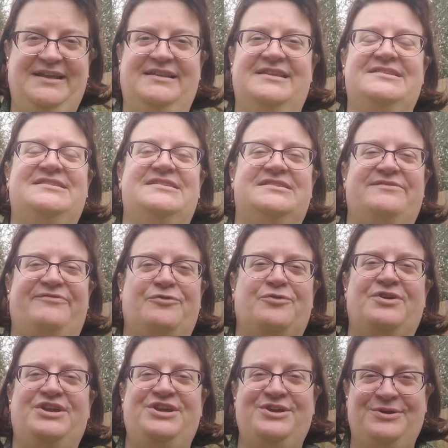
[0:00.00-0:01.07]
This is for
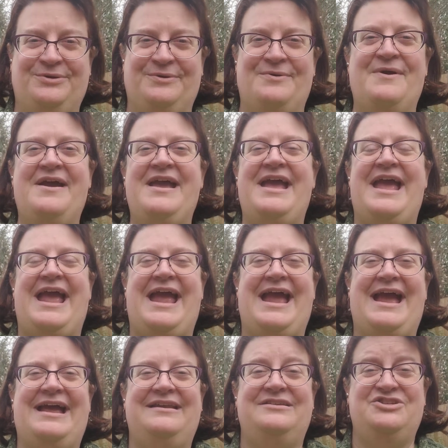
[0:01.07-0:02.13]
you
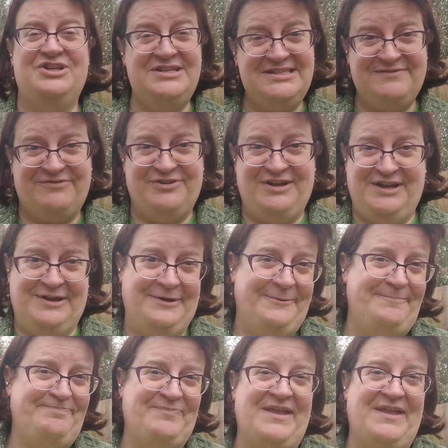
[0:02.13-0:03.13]
and just for you.